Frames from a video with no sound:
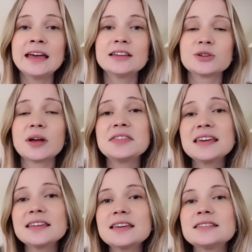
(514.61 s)
So I
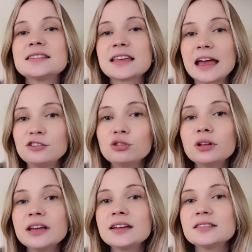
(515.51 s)
think that
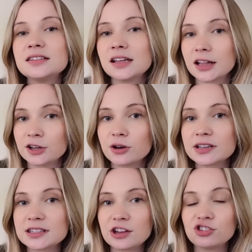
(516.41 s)
scheduling
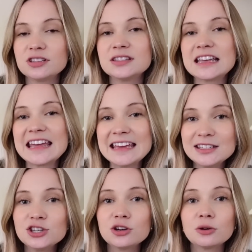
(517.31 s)
decluttering sessions
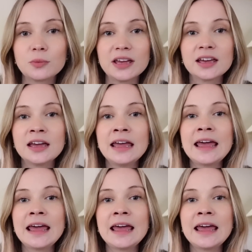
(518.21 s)
into your week